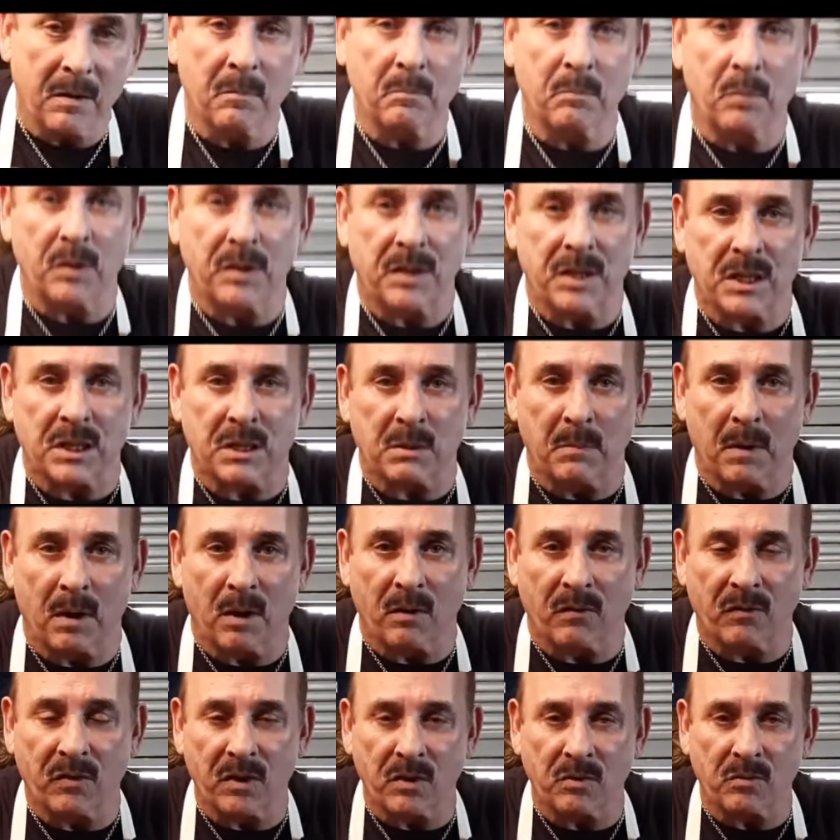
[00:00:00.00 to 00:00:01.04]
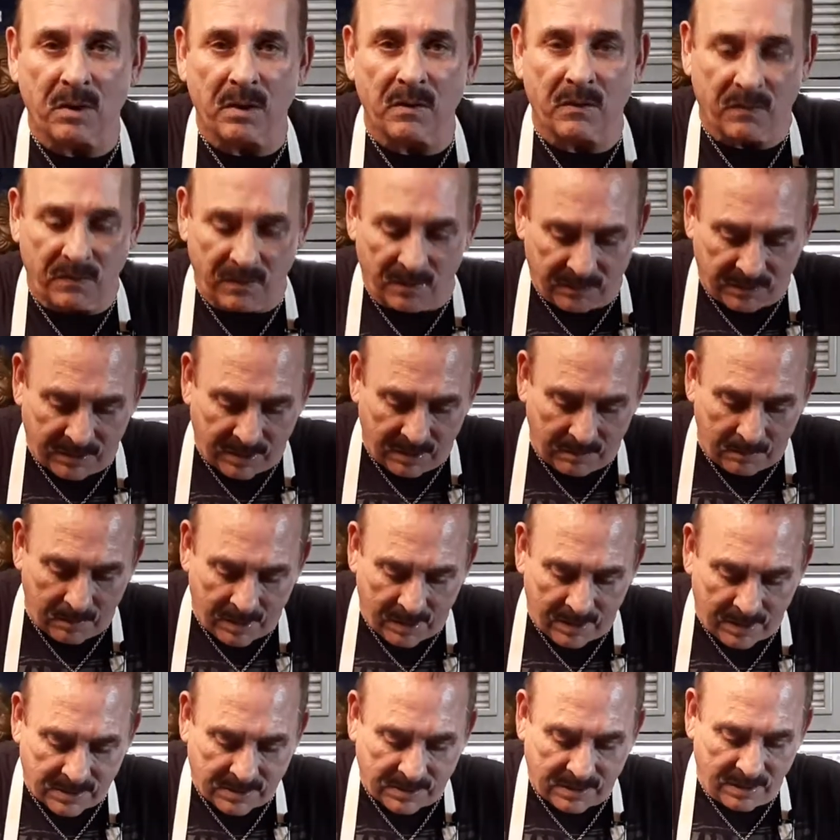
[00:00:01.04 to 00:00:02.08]
put this in my refrigerator for 15
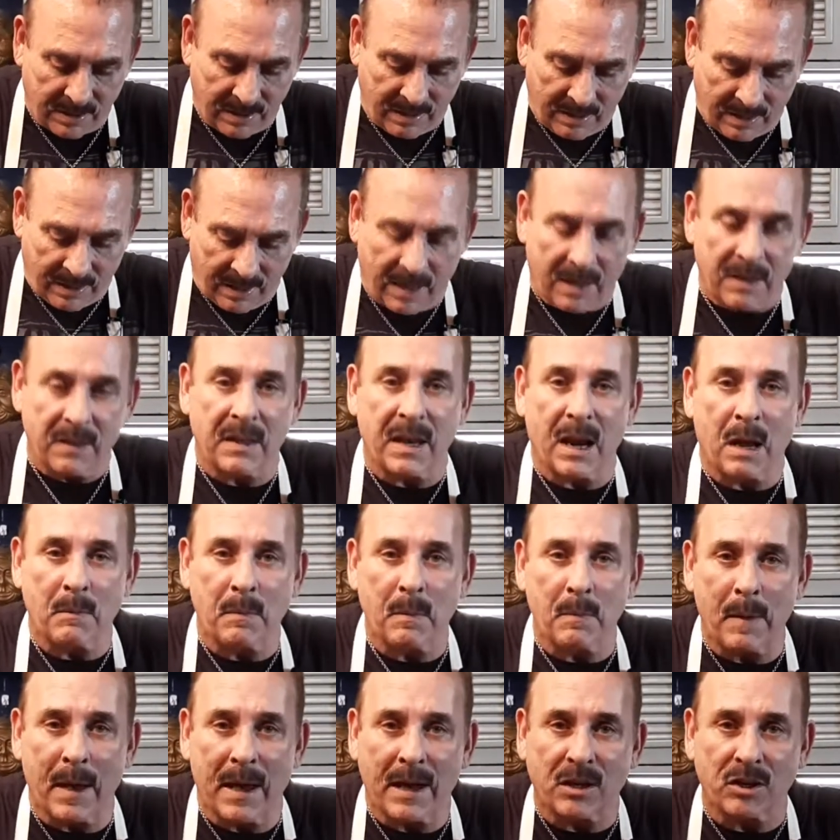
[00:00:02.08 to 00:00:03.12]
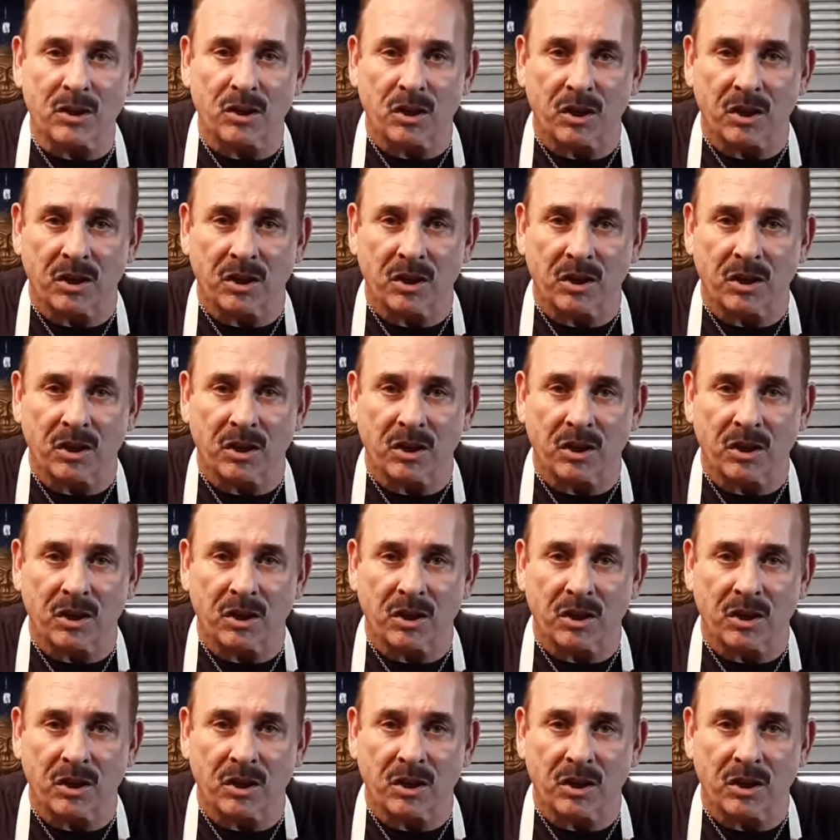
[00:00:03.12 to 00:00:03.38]
minutes, and then I'll be back to